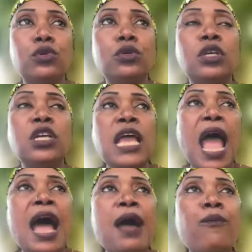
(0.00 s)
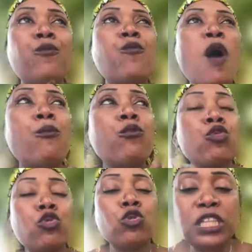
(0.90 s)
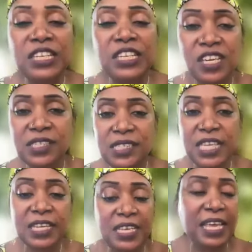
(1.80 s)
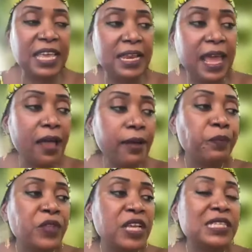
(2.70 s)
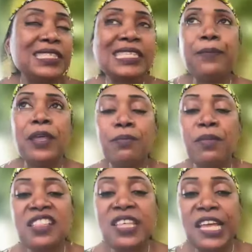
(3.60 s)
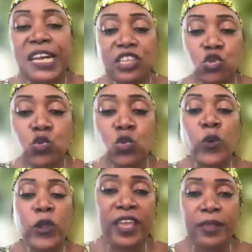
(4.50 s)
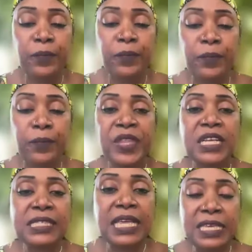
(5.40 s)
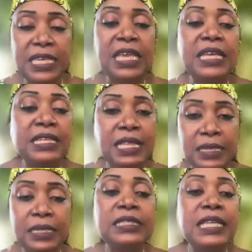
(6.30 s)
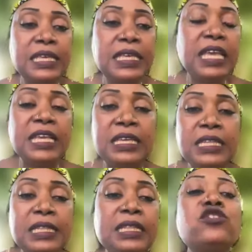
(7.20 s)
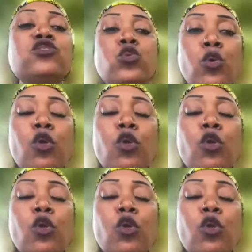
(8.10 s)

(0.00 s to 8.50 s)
But that's not the only facet of what women do, because by protecting what is there, we can restore